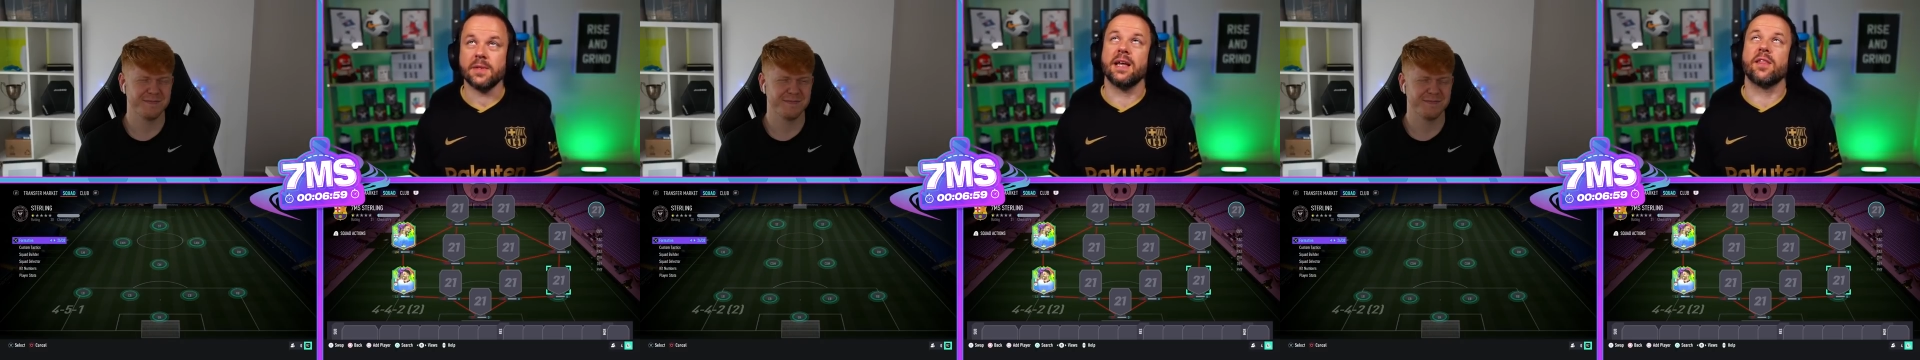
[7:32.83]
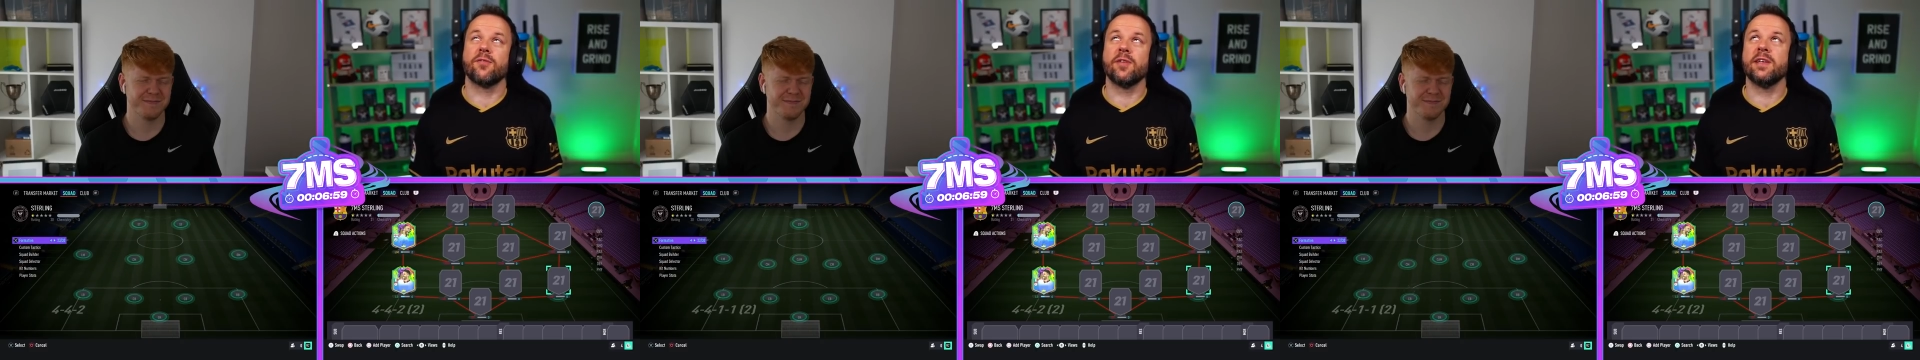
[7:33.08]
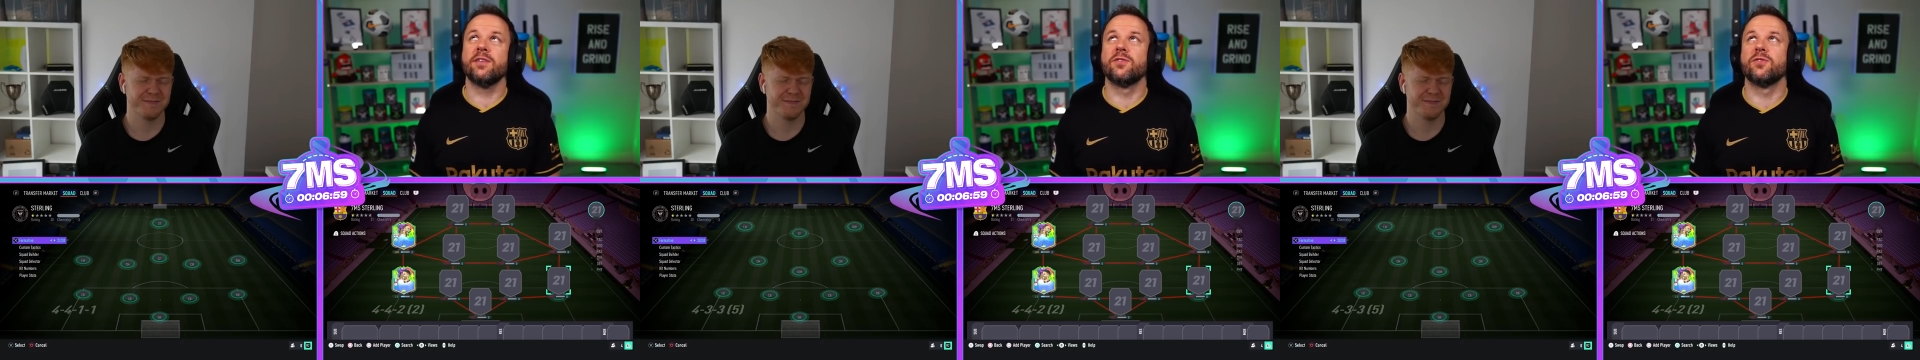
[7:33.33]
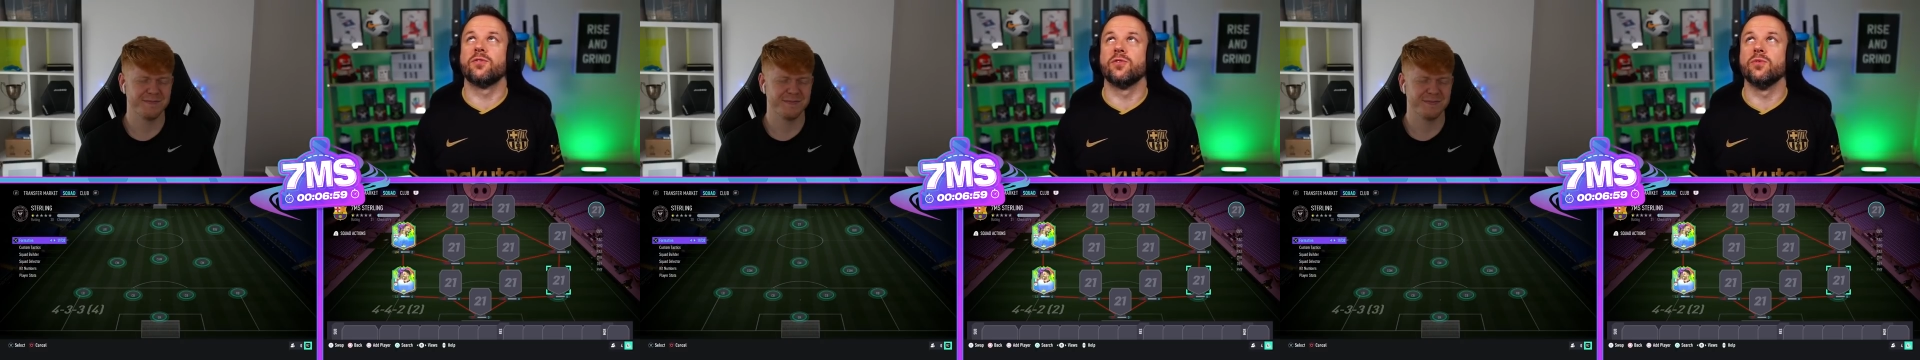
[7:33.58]
Speaker 1: 3,
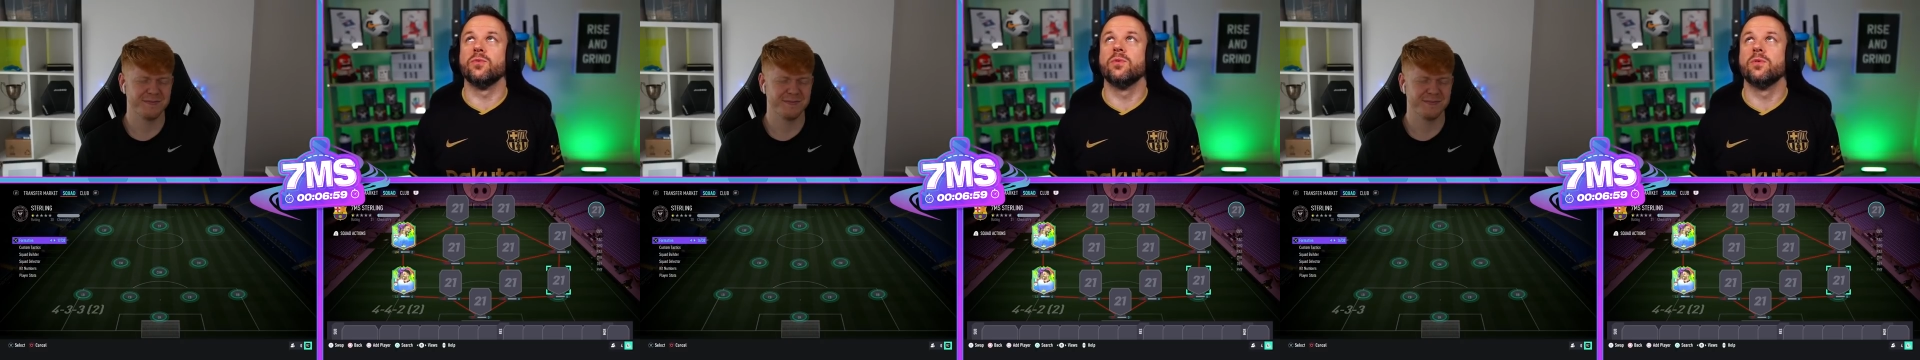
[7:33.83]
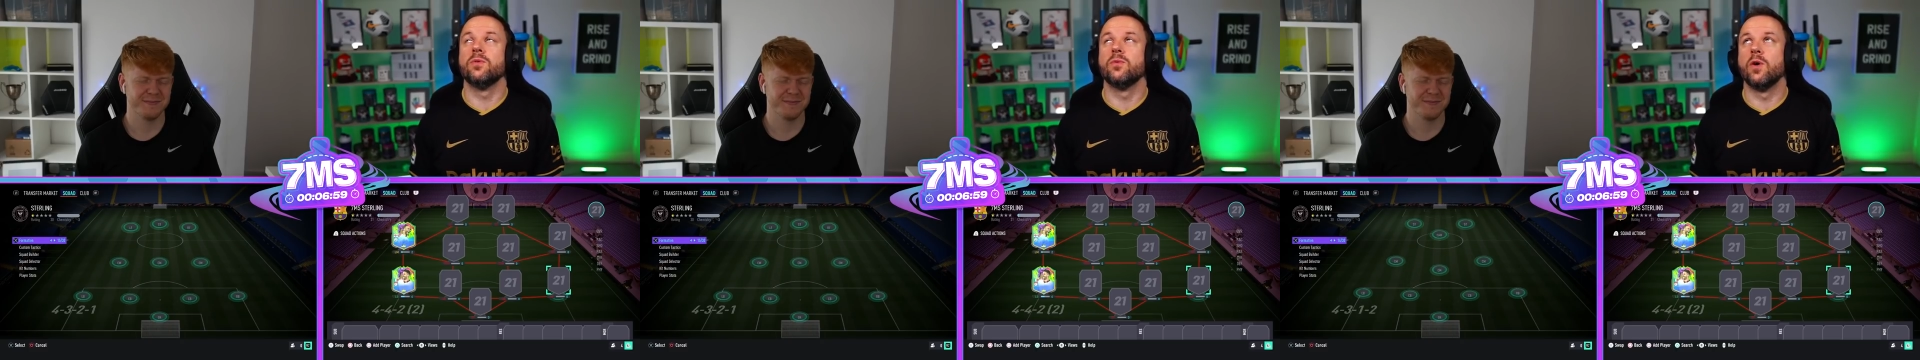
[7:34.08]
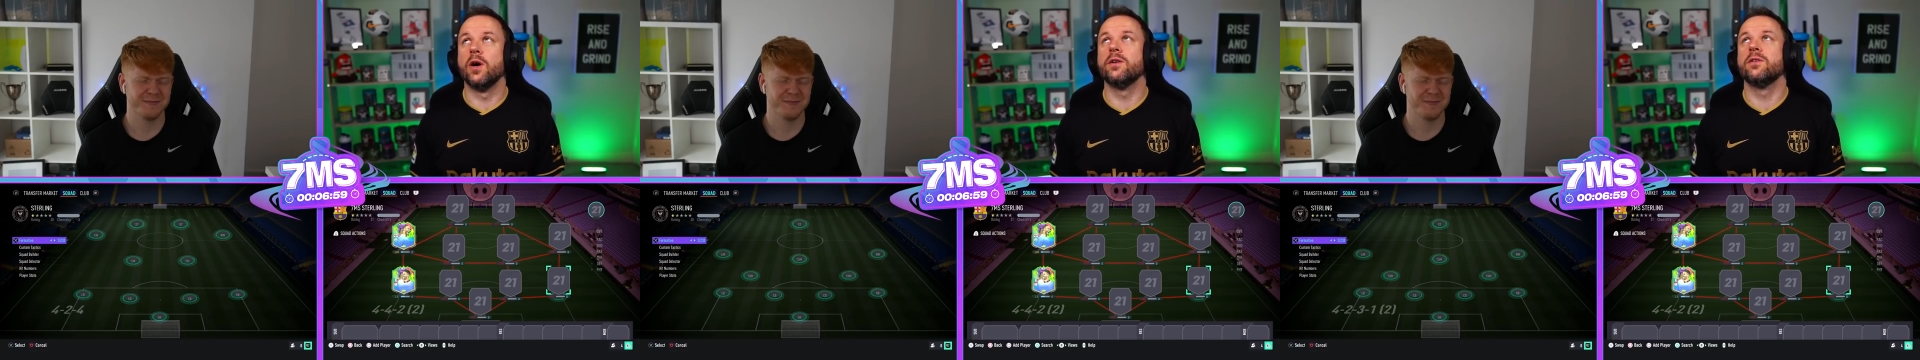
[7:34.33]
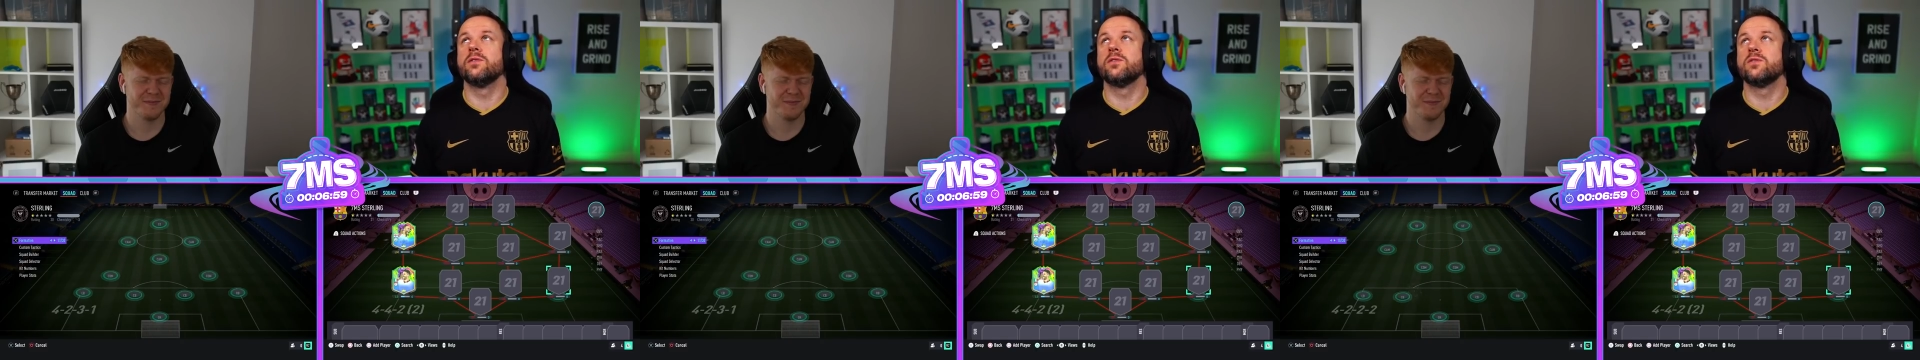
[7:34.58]
2, 1,
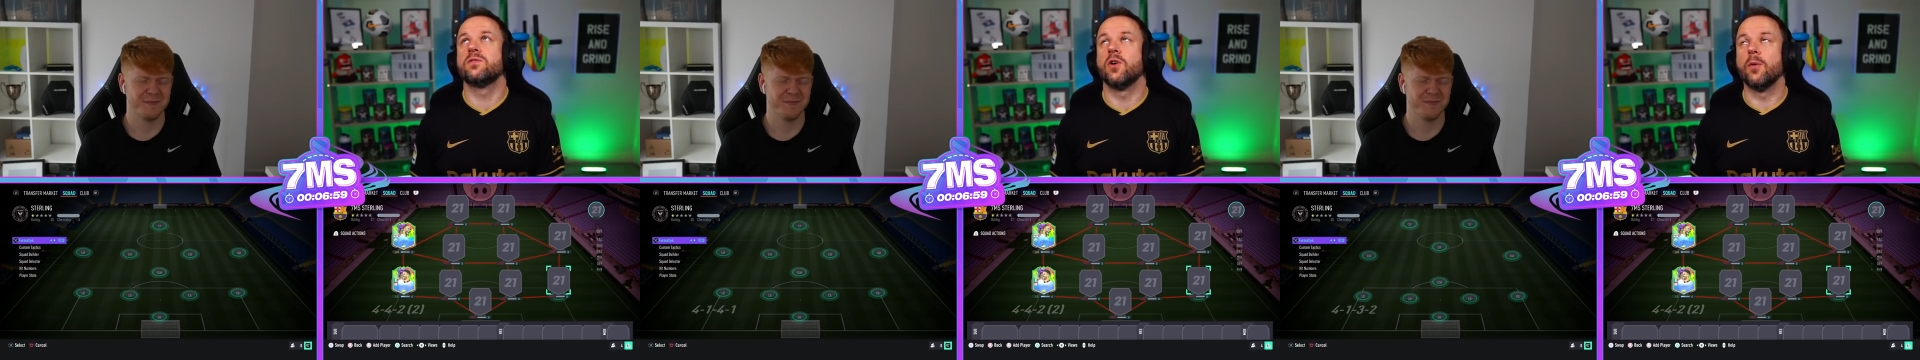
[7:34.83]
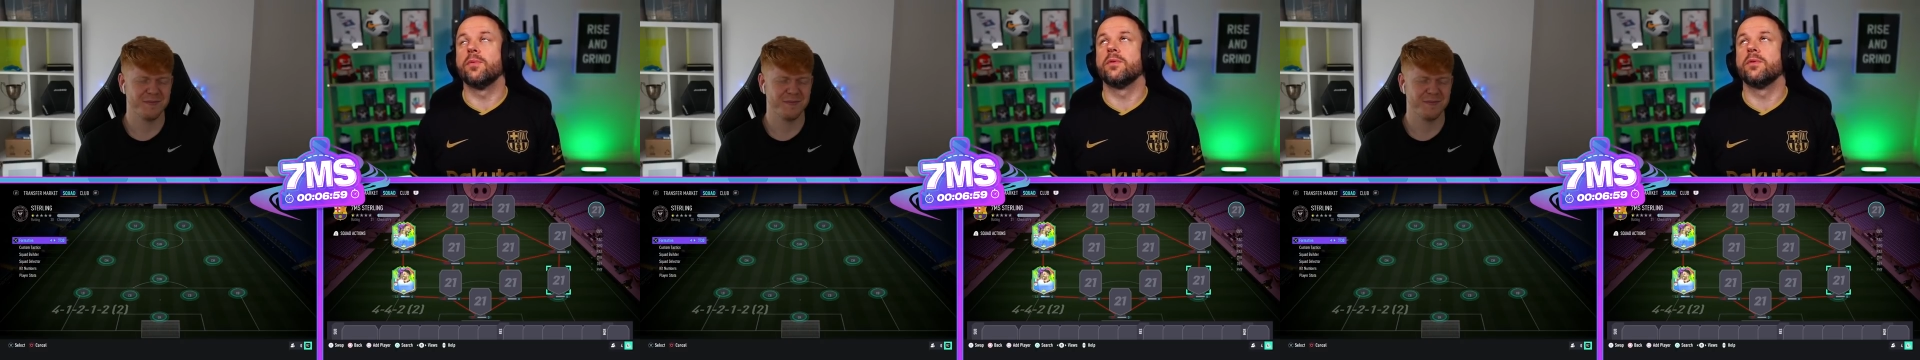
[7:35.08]
stop.